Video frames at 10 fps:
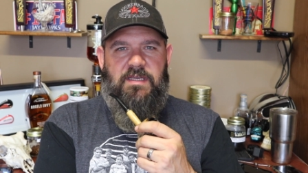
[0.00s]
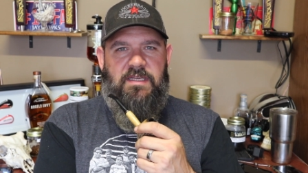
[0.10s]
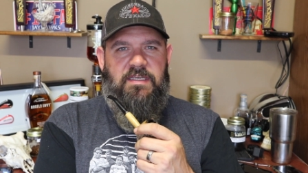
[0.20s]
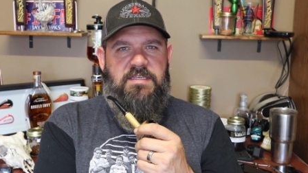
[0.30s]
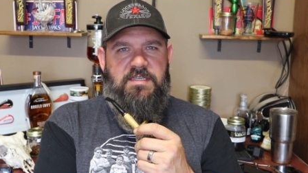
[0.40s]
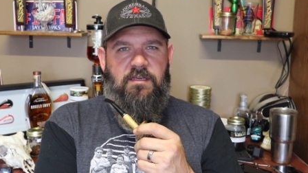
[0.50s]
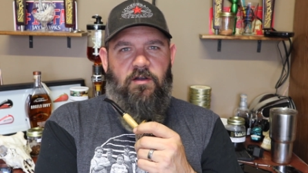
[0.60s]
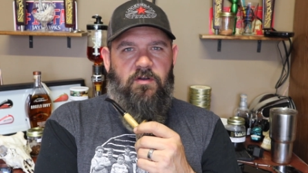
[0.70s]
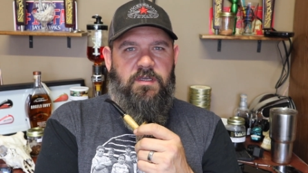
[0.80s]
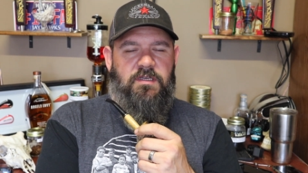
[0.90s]
kind of
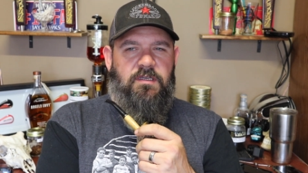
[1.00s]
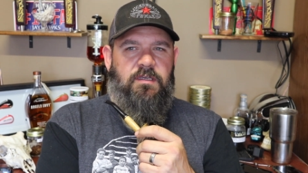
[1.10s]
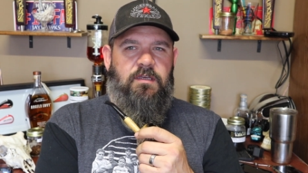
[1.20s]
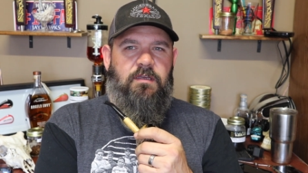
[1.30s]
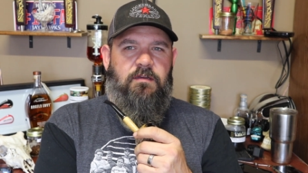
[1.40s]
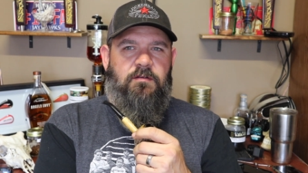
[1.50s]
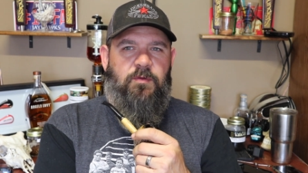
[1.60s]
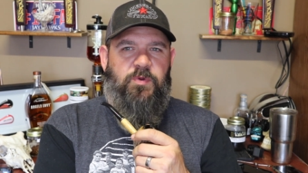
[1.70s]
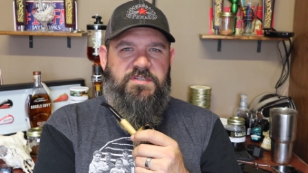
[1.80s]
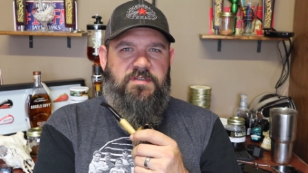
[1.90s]
easygoing in her
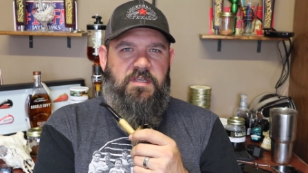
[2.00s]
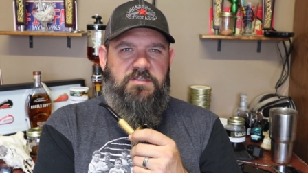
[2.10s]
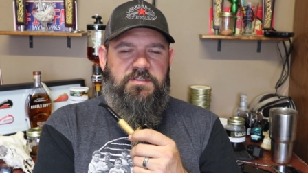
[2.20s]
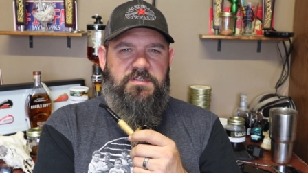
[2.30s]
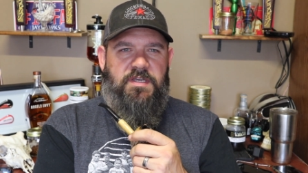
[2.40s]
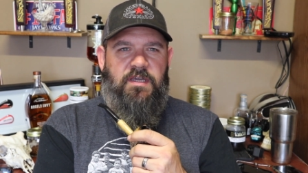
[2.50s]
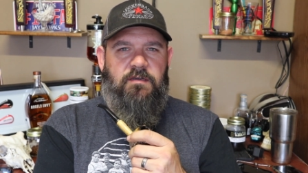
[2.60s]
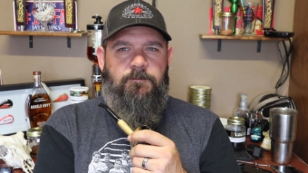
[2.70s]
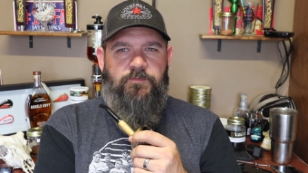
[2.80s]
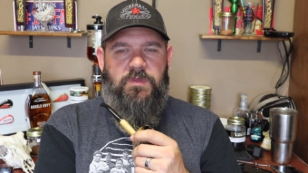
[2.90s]
presentation
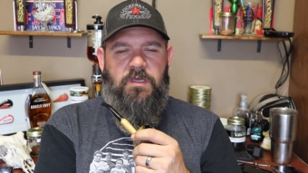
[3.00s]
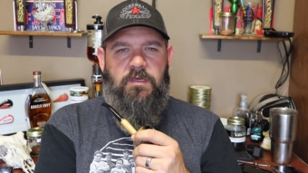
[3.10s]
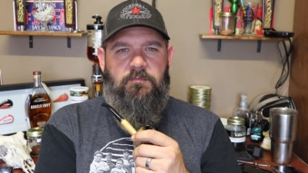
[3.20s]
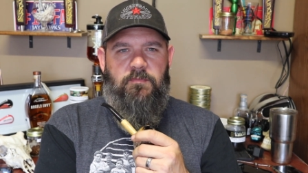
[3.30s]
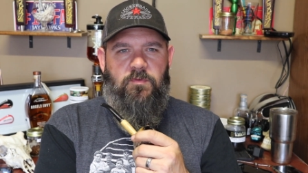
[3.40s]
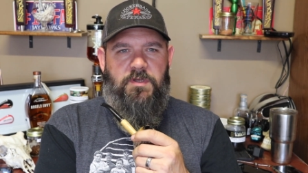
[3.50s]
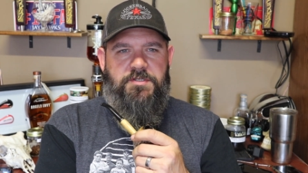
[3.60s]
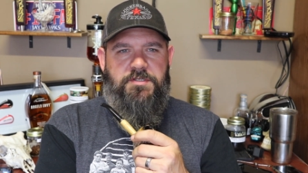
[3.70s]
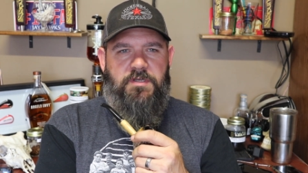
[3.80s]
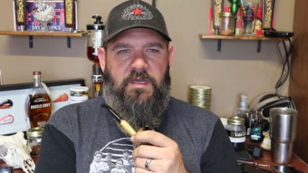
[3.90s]
style, um,
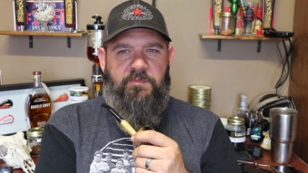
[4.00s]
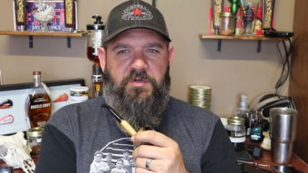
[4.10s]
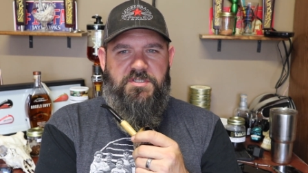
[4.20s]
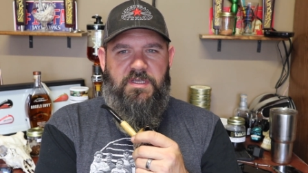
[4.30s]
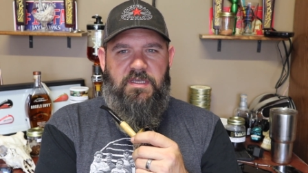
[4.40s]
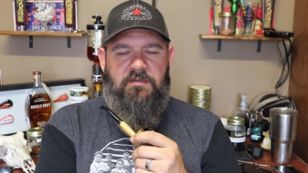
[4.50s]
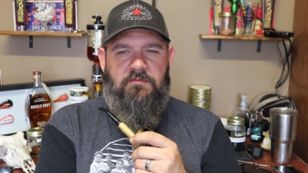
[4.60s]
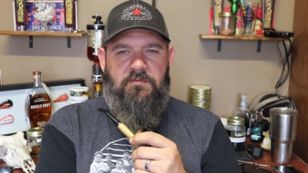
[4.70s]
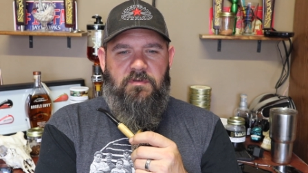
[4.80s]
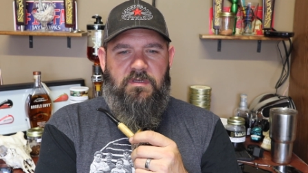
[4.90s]
which I appreciate.
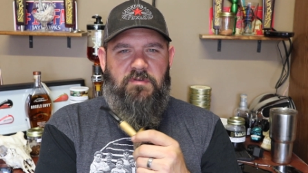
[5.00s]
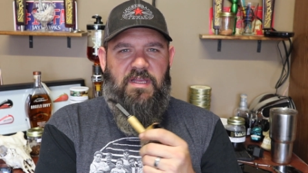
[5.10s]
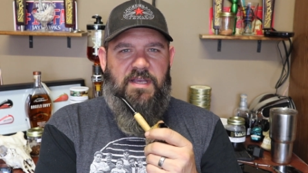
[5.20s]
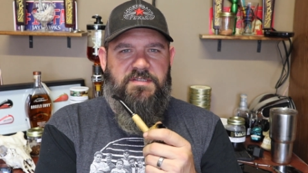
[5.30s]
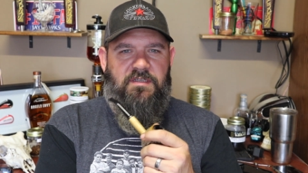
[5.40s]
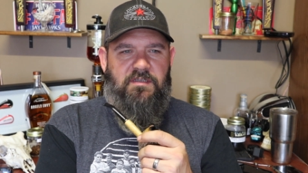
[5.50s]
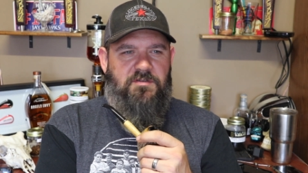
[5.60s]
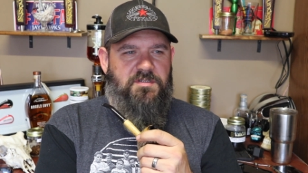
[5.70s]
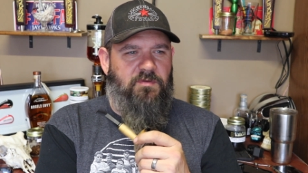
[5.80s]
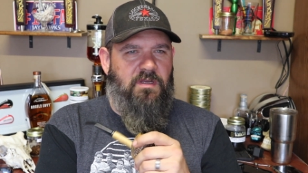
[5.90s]
Really relaxing.
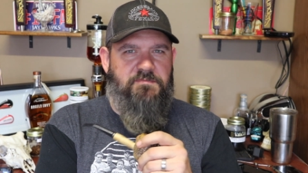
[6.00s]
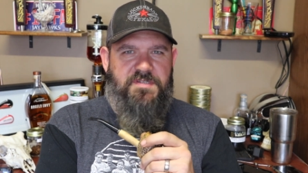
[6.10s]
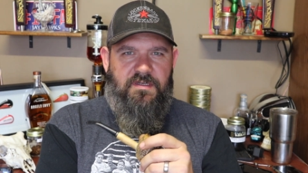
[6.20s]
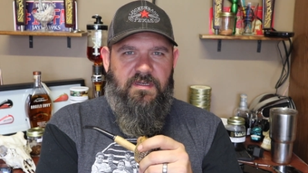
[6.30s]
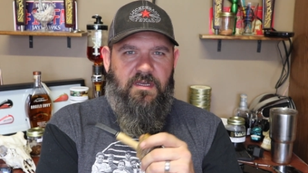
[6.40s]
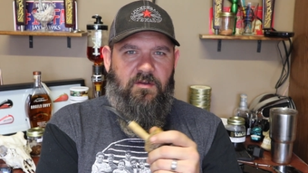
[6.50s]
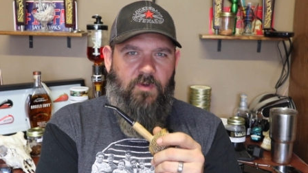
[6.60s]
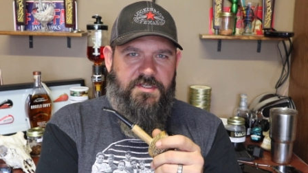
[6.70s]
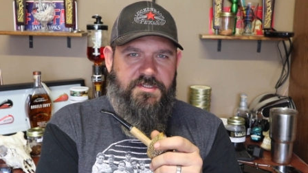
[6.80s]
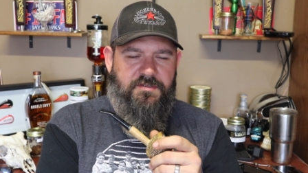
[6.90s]
Usually, when I'm sitting down to
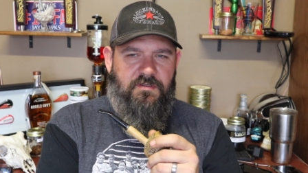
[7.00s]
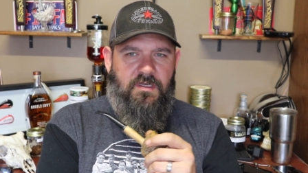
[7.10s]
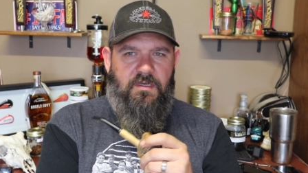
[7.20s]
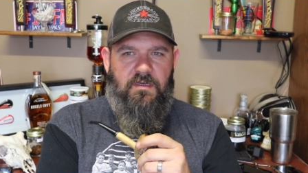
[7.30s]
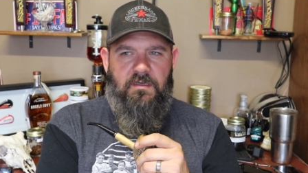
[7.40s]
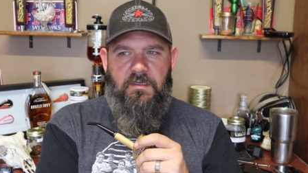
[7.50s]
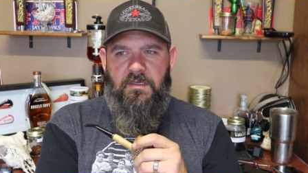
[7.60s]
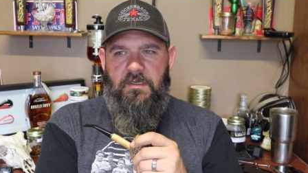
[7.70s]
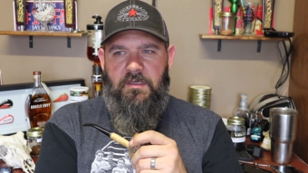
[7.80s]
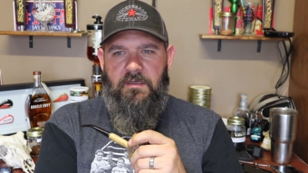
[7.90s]
watch uh,
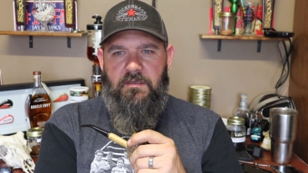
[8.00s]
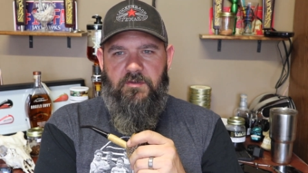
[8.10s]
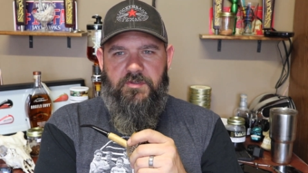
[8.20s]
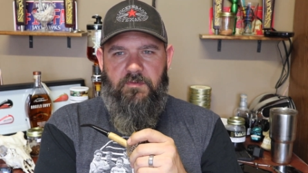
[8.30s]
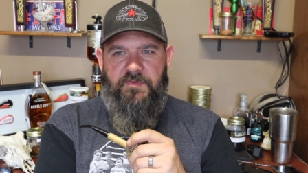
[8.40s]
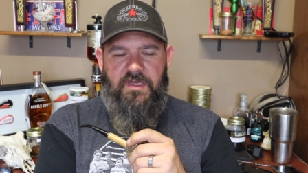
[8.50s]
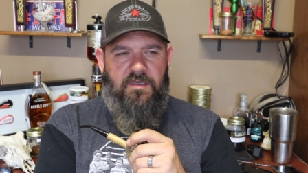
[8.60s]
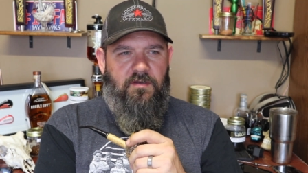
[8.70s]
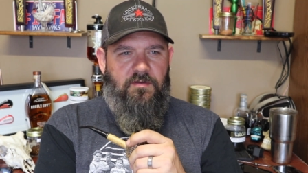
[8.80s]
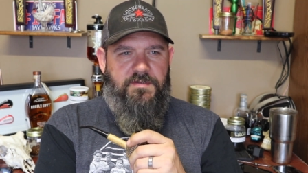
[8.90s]
YouTube
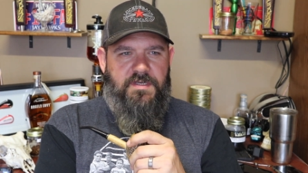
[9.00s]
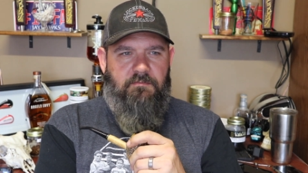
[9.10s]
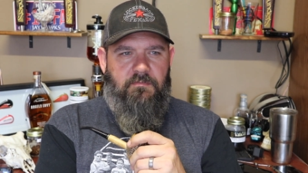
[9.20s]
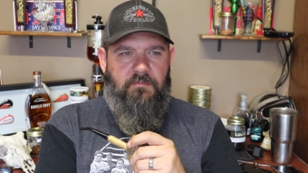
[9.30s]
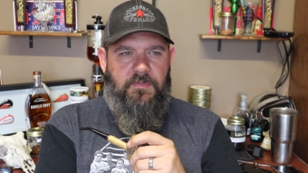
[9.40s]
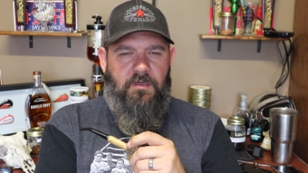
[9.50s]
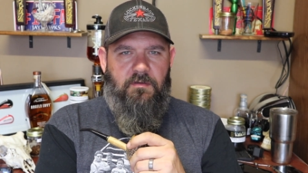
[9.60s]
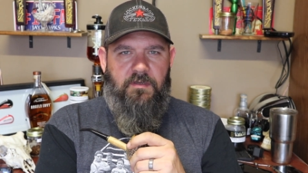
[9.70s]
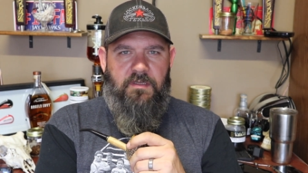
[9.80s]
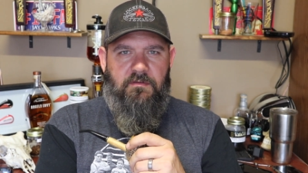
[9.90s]
videos, I'm you
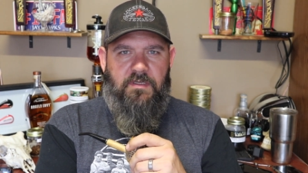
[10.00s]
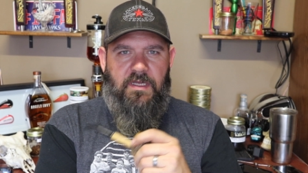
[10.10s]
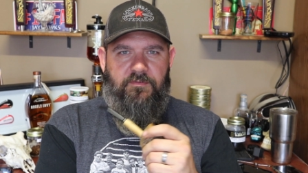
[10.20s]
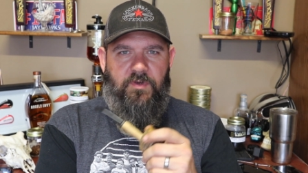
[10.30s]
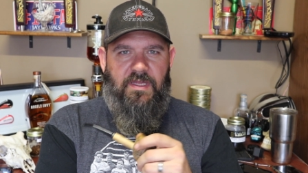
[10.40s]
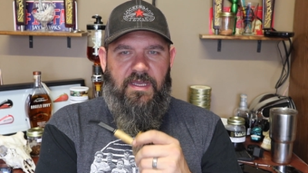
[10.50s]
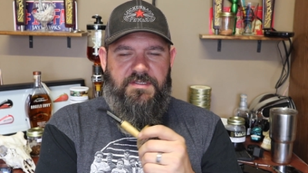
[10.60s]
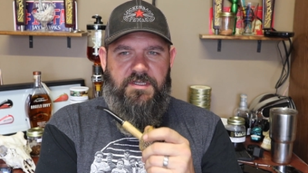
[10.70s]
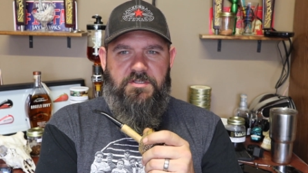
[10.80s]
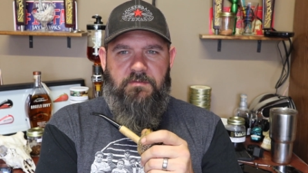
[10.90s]
know in kind of
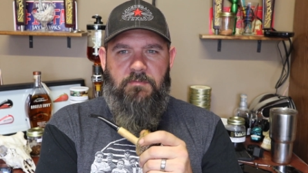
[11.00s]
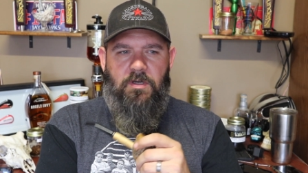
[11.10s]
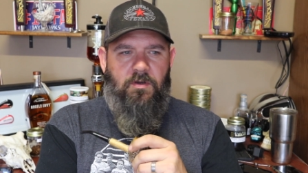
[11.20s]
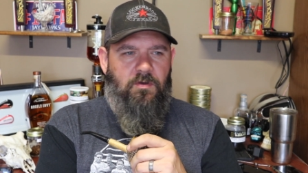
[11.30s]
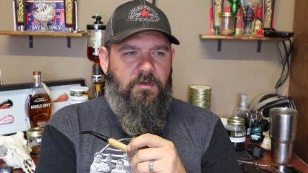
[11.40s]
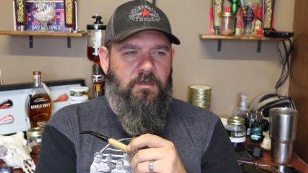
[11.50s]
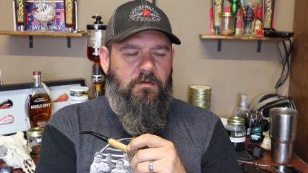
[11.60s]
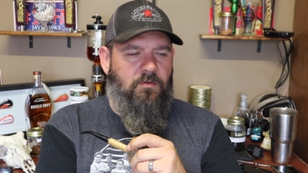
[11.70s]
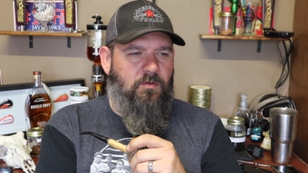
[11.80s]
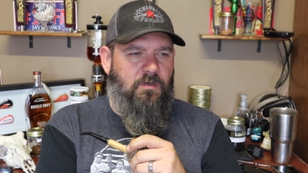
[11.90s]
relaxation mode
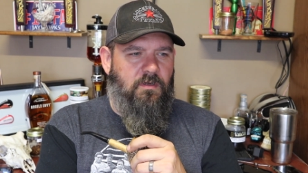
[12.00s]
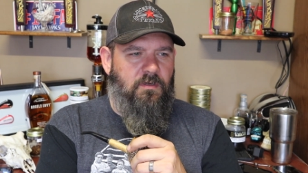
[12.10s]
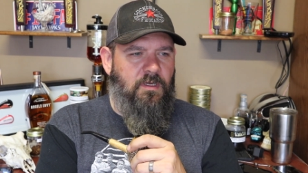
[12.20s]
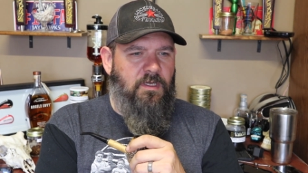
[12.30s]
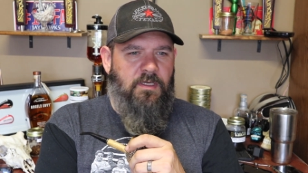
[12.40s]
or